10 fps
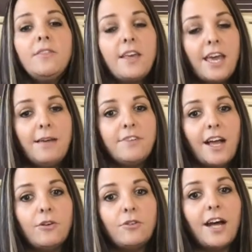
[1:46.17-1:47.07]
The game
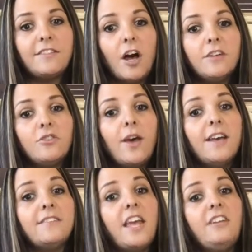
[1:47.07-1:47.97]
Deco Dots also
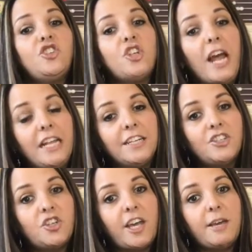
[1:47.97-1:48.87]
has a
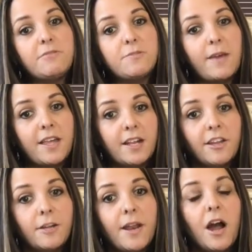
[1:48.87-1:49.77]
challenge game to make it a
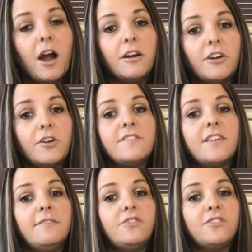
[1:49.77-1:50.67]
little bit harder.
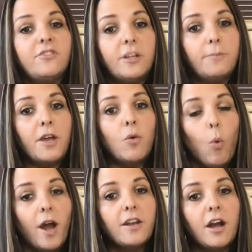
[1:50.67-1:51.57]
Instead of just flipping
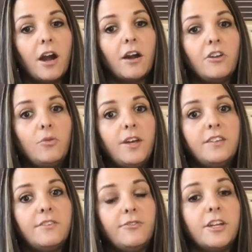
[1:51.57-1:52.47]
1 card, you
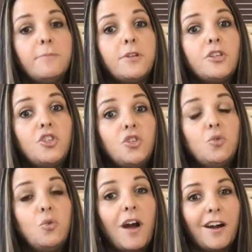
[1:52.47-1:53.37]
get to flip
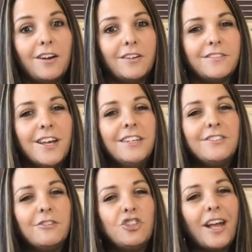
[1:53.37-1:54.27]
2 cards.
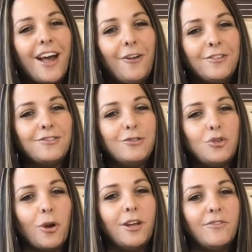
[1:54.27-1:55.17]
So check out this
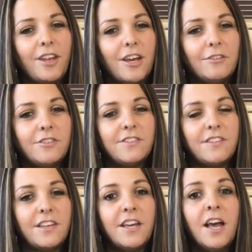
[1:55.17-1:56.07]
tutorial video to
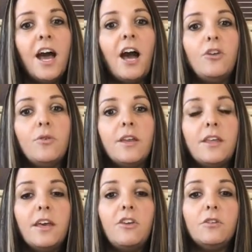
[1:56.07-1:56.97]
see how you can
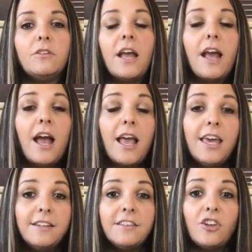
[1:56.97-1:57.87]
get your
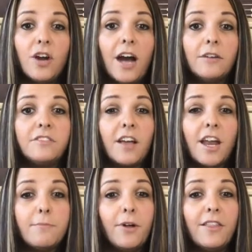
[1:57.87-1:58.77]
kids in your house to
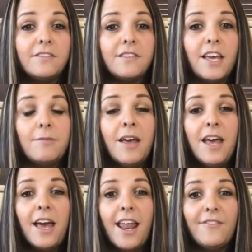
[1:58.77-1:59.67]
kind of play this game
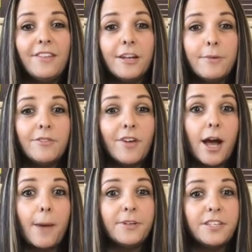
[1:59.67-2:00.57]
and have a little bit of a
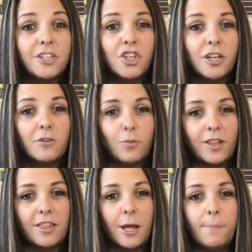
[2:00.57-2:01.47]
competition
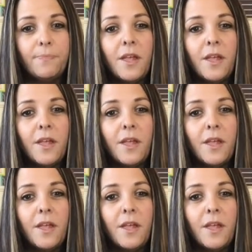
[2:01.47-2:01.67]
with it.